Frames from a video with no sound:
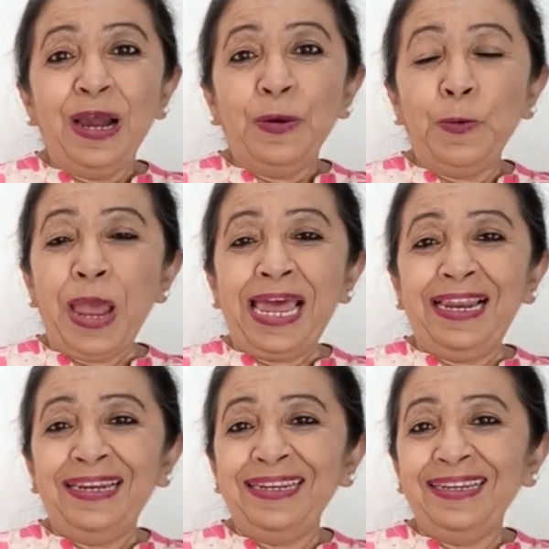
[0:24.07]

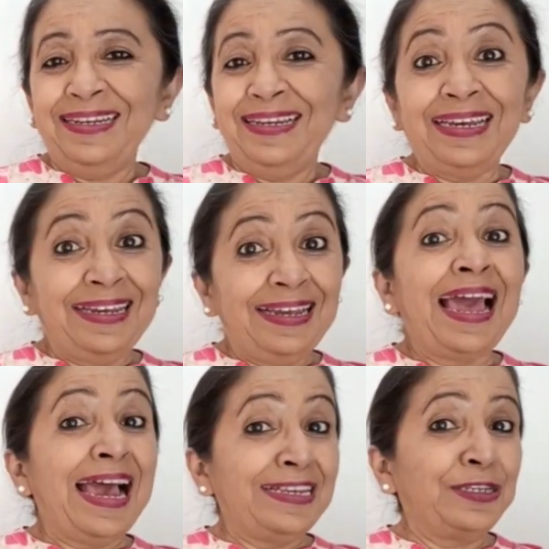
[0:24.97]
Well,
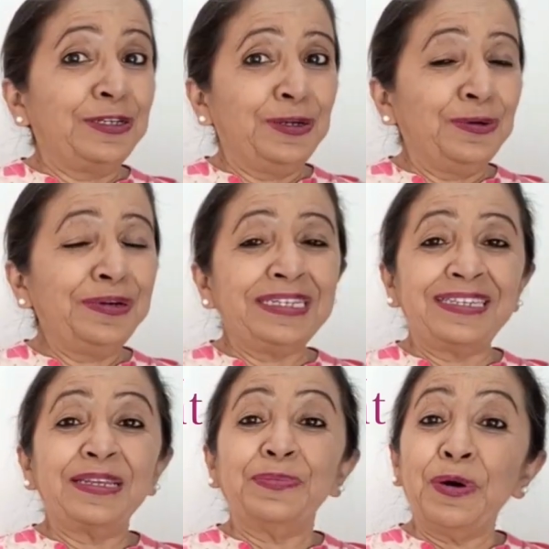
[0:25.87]
as you know, it's
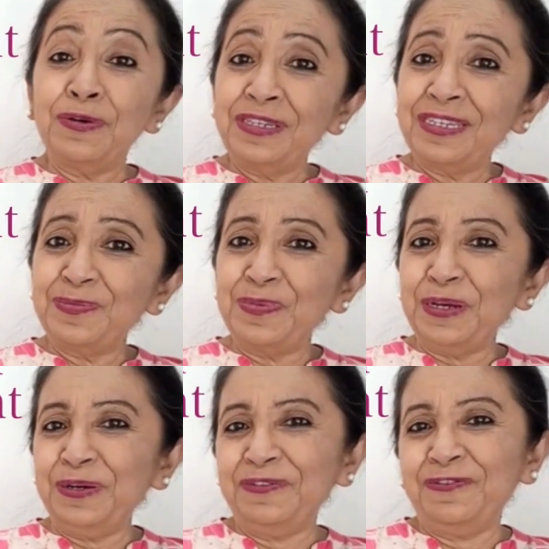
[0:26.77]
the most
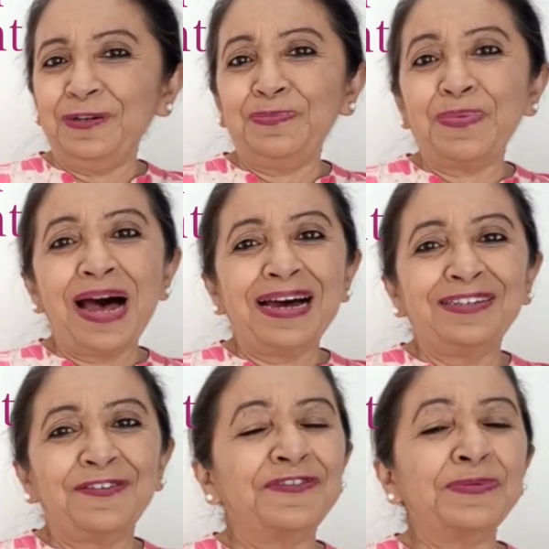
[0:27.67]
beautiful part
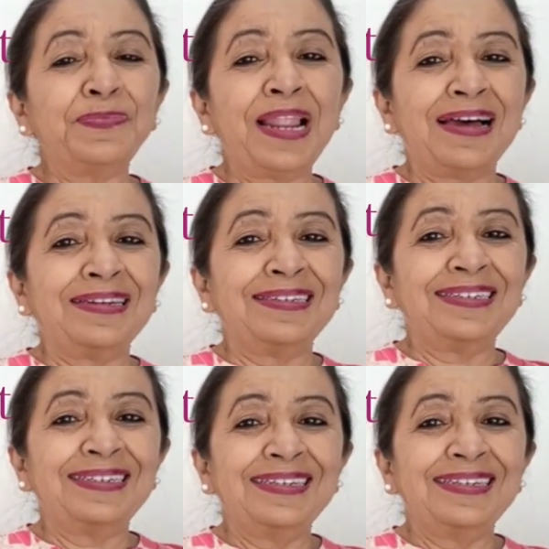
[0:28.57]
of a plant.